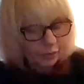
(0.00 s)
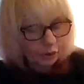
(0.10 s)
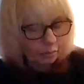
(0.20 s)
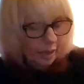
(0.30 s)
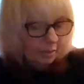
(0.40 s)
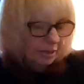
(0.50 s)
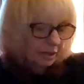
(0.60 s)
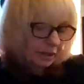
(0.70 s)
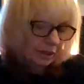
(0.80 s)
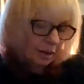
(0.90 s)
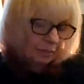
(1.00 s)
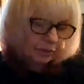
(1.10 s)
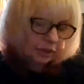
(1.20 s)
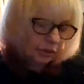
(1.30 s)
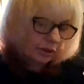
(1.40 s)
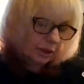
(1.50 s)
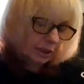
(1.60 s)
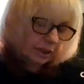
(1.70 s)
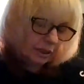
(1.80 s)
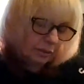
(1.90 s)
you may miss an opportunity
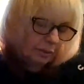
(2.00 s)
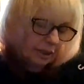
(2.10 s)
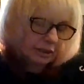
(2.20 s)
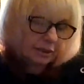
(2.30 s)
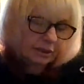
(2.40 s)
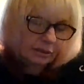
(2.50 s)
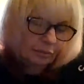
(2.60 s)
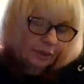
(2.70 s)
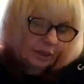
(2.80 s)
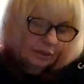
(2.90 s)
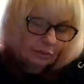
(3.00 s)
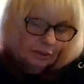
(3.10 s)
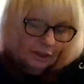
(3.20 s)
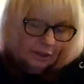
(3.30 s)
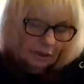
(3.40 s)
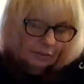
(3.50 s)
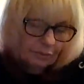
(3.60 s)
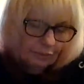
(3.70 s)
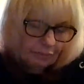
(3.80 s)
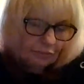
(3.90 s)
here because it's a brand new beginning.
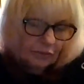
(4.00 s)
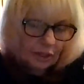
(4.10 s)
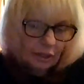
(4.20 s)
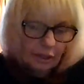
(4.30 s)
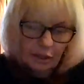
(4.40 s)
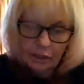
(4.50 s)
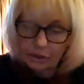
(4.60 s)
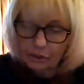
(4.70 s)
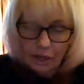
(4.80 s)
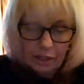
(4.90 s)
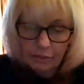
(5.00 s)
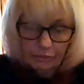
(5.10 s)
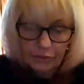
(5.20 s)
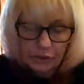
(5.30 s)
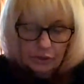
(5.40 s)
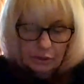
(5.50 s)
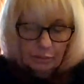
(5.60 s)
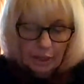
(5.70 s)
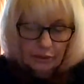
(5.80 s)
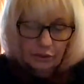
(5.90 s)
You're not confused
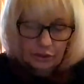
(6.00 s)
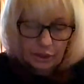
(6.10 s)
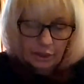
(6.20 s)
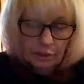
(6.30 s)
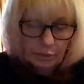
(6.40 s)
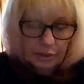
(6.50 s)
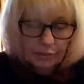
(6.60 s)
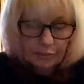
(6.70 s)
about your judgment.